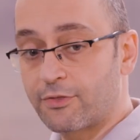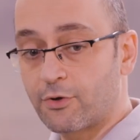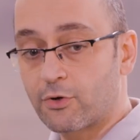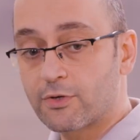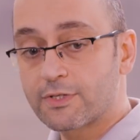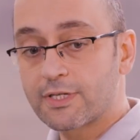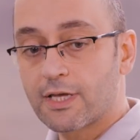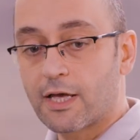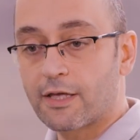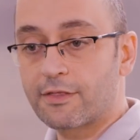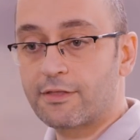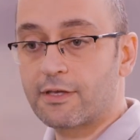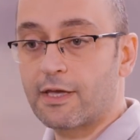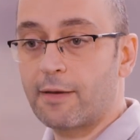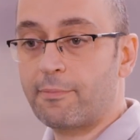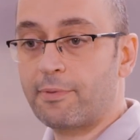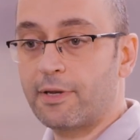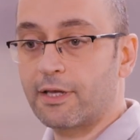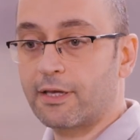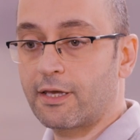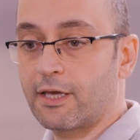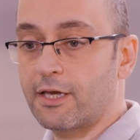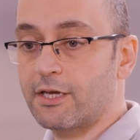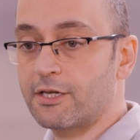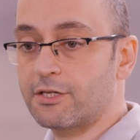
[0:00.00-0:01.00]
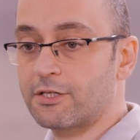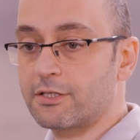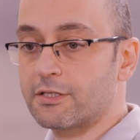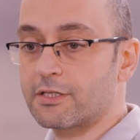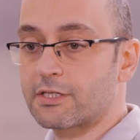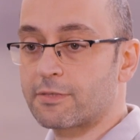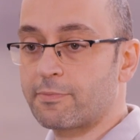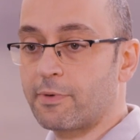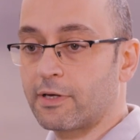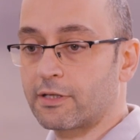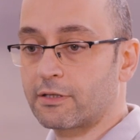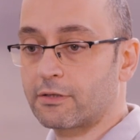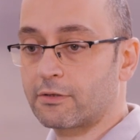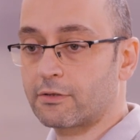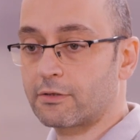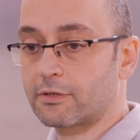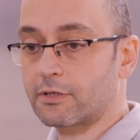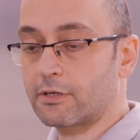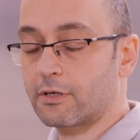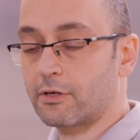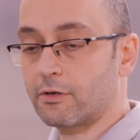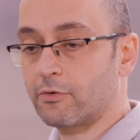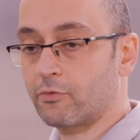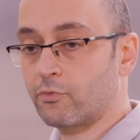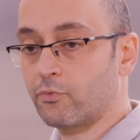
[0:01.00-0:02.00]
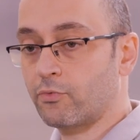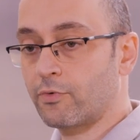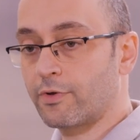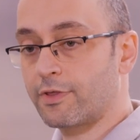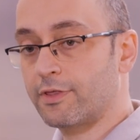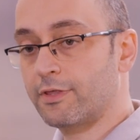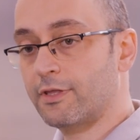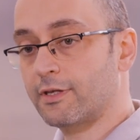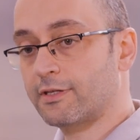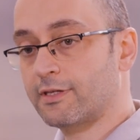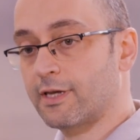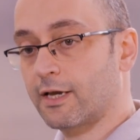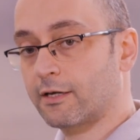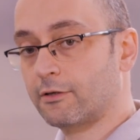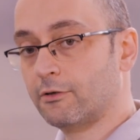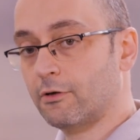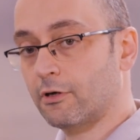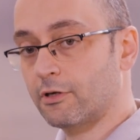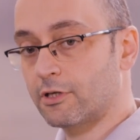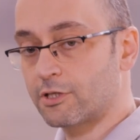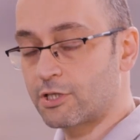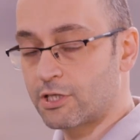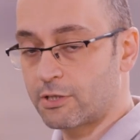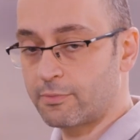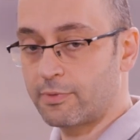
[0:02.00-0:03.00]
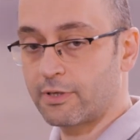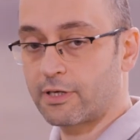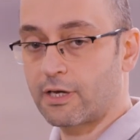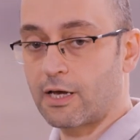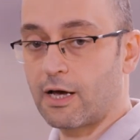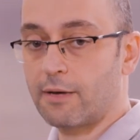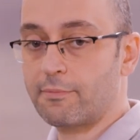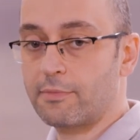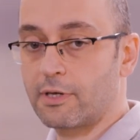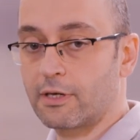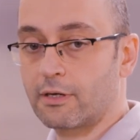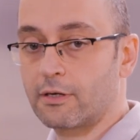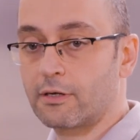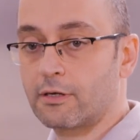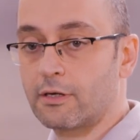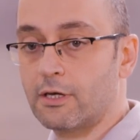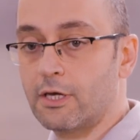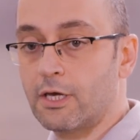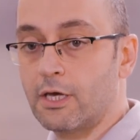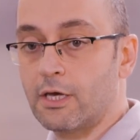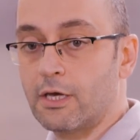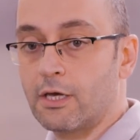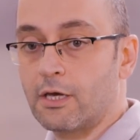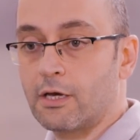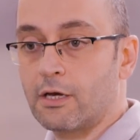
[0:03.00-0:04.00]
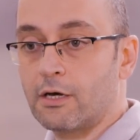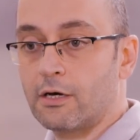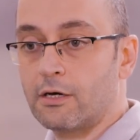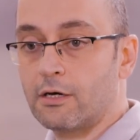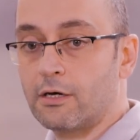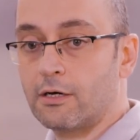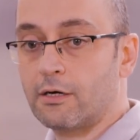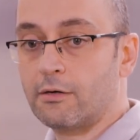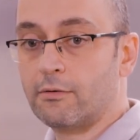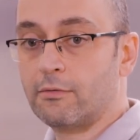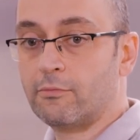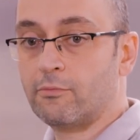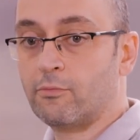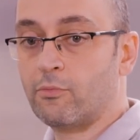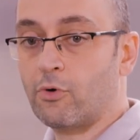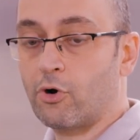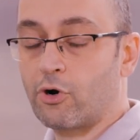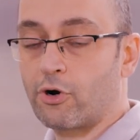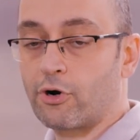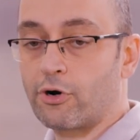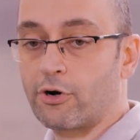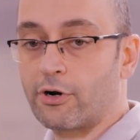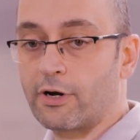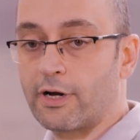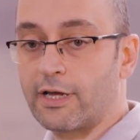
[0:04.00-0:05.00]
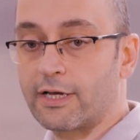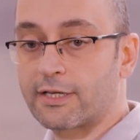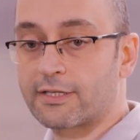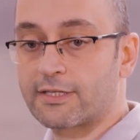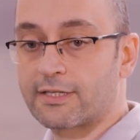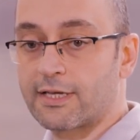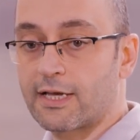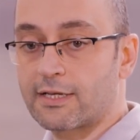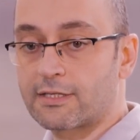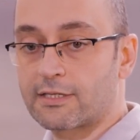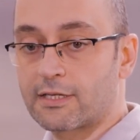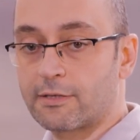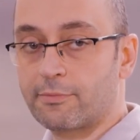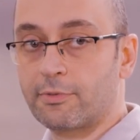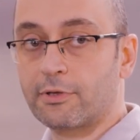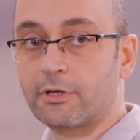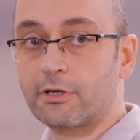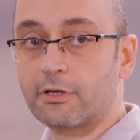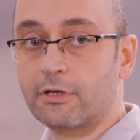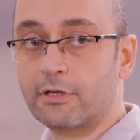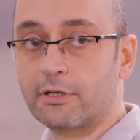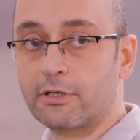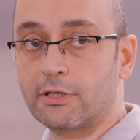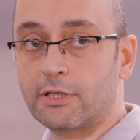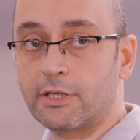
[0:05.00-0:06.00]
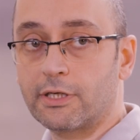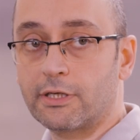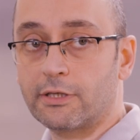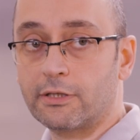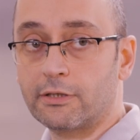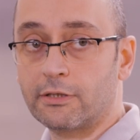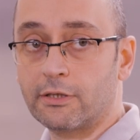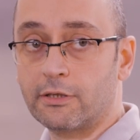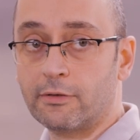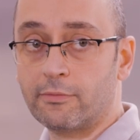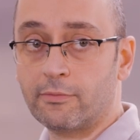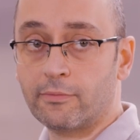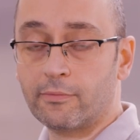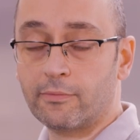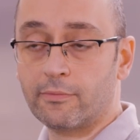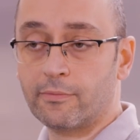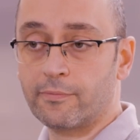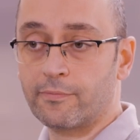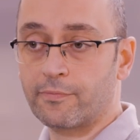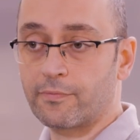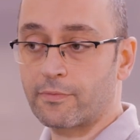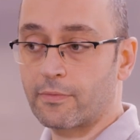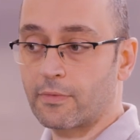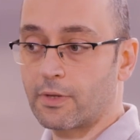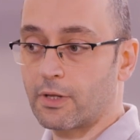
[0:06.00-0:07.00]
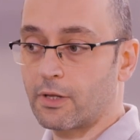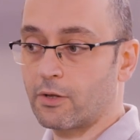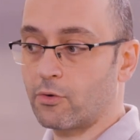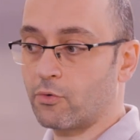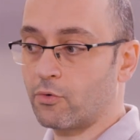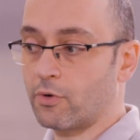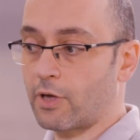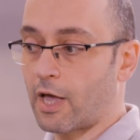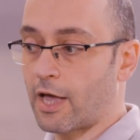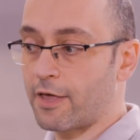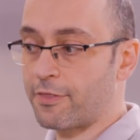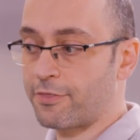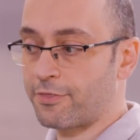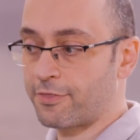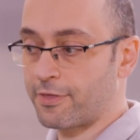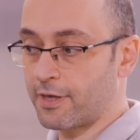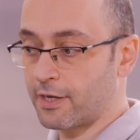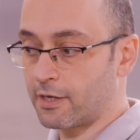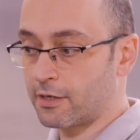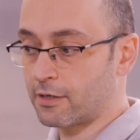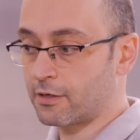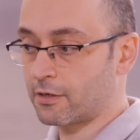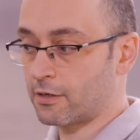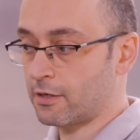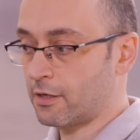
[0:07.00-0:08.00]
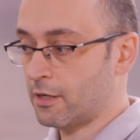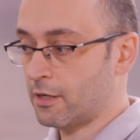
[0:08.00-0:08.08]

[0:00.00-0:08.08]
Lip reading: those are the applications, but with the technology becoming more accessible, I think